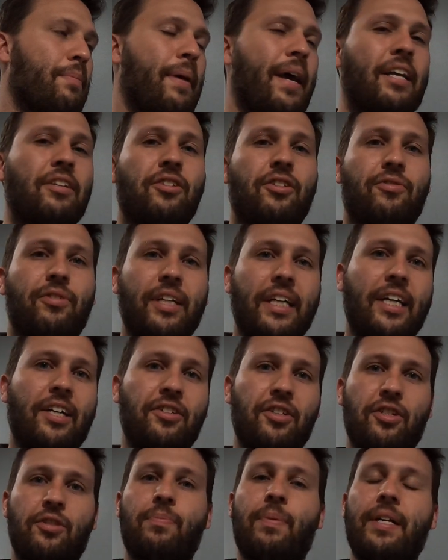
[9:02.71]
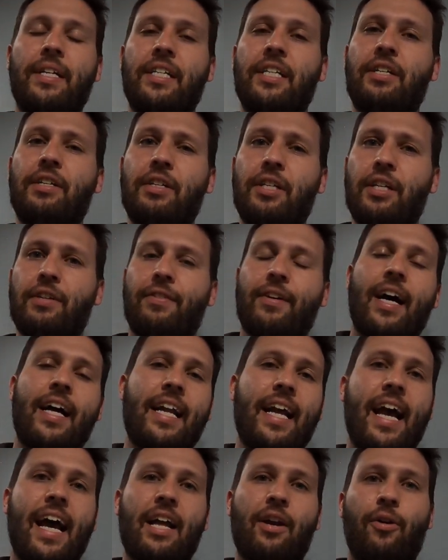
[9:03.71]
the past three years, it's been you, have
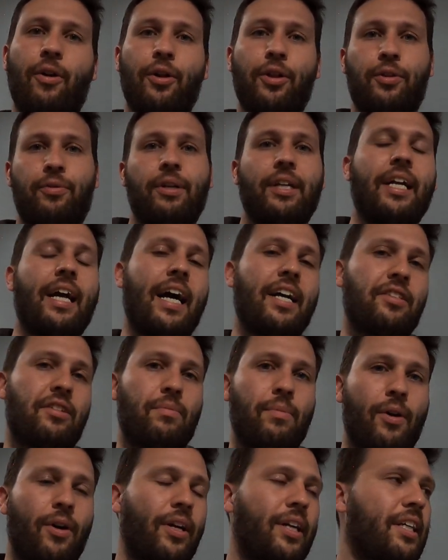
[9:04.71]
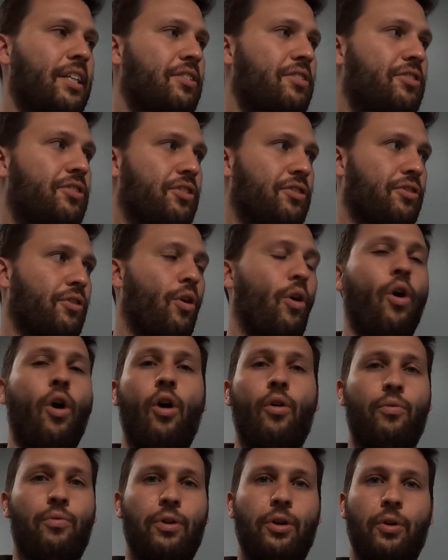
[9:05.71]
kind of had all three kinds of markets just
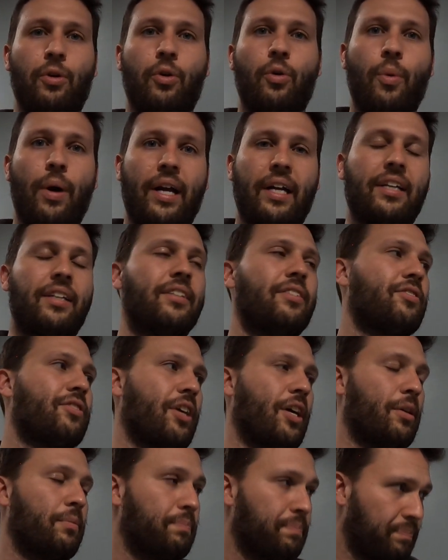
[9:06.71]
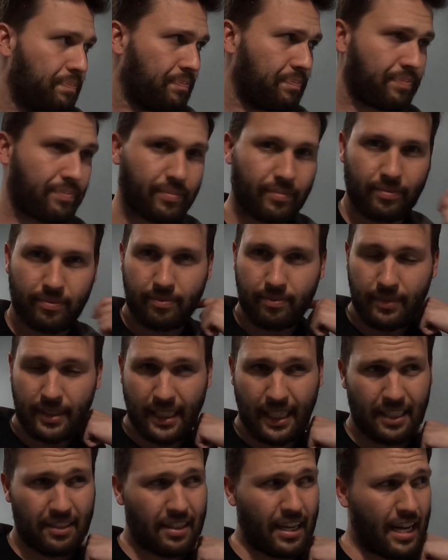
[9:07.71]
all real quick. So
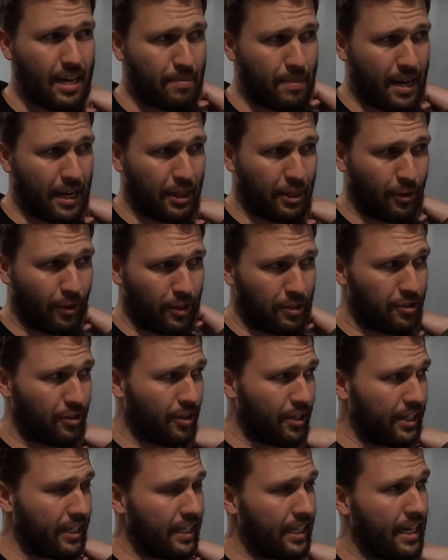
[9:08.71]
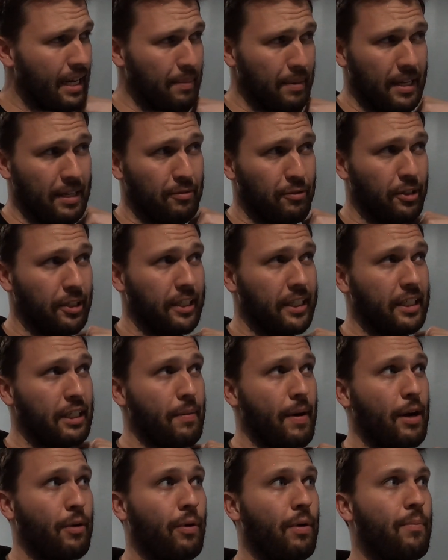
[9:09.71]
that's kind of my thoughts on it. I mean, really, no
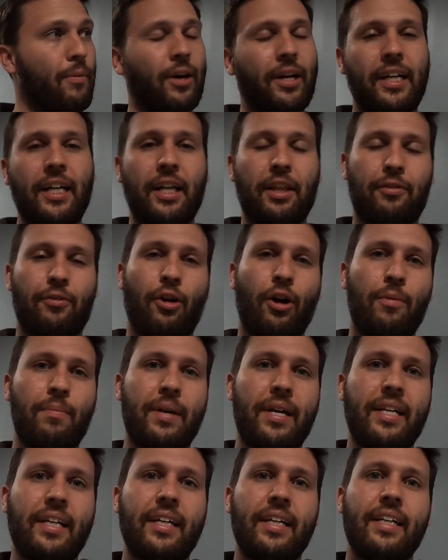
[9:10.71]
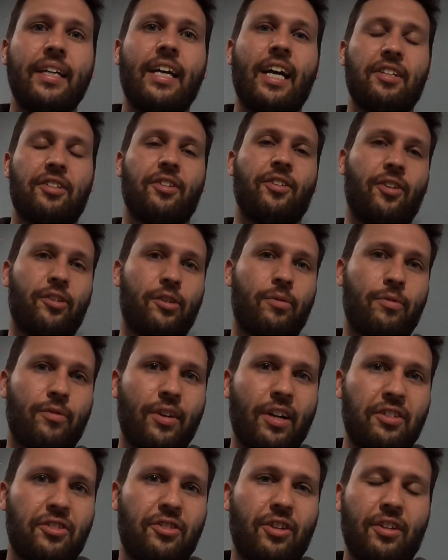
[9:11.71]
matter what market you throw at me, as a long-term
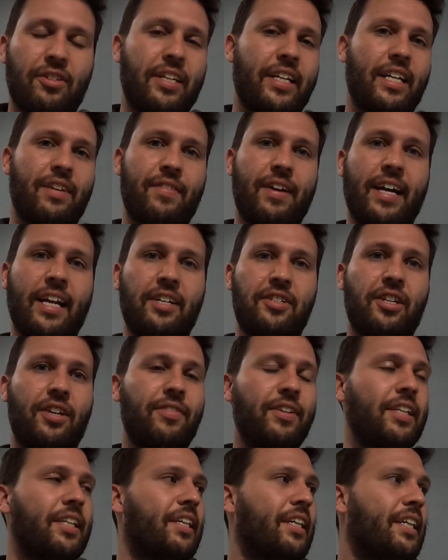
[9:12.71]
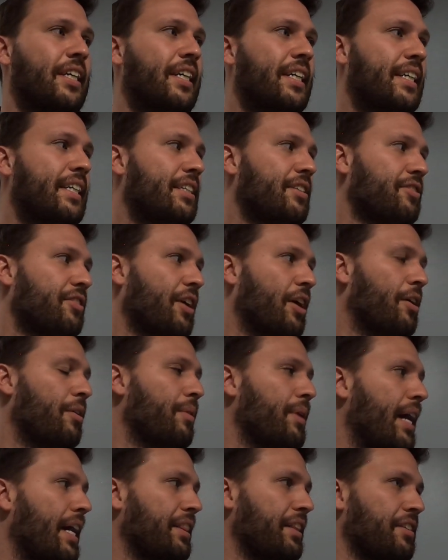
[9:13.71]
investor, I'll take advantage of it.
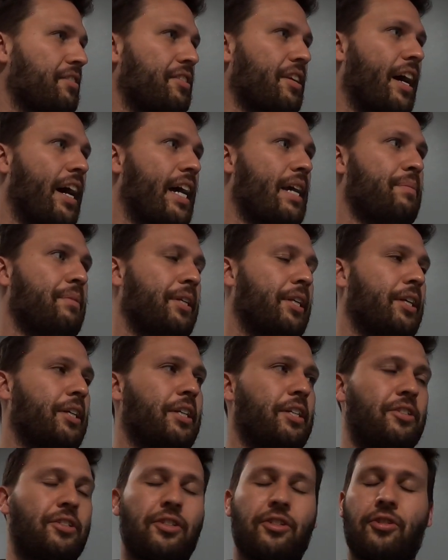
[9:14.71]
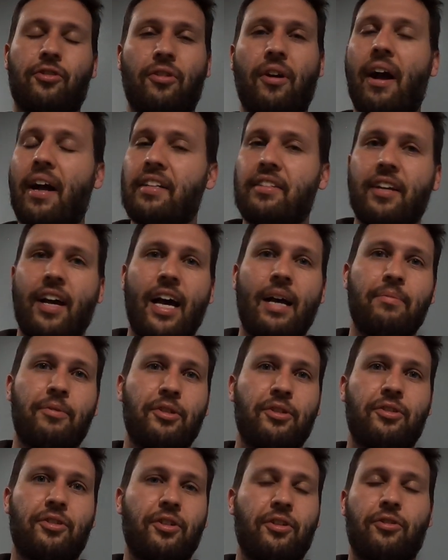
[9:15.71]
So at this time, you know, it's just grind time.
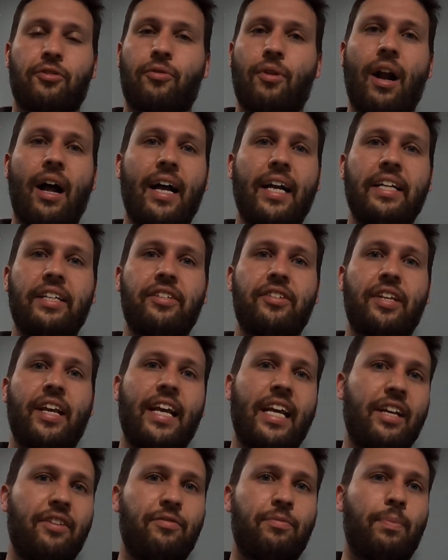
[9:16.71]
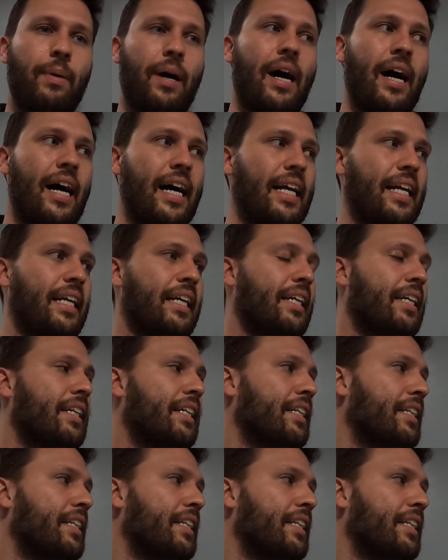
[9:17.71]
Just just grind, save, buy,